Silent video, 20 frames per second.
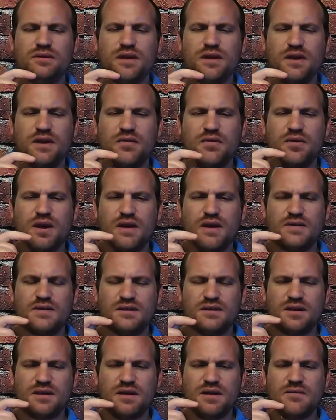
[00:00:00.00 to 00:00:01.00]
that
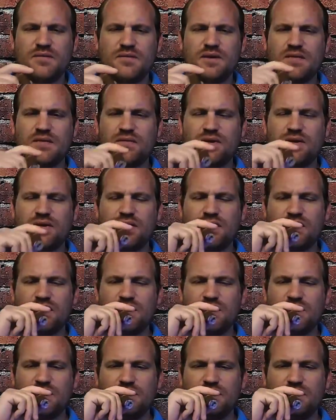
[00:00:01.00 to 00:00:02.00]
grassy type flavor out of your
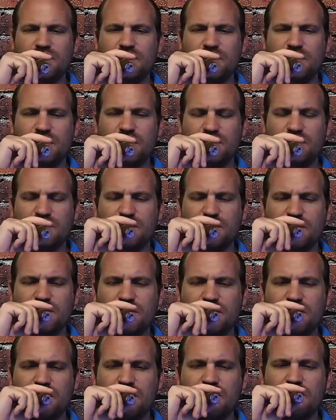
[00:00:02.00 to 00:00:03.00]
nose with
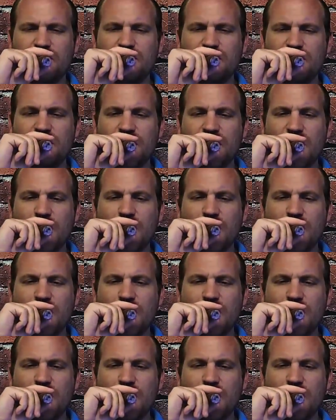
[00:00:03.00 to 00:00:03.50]
the notes.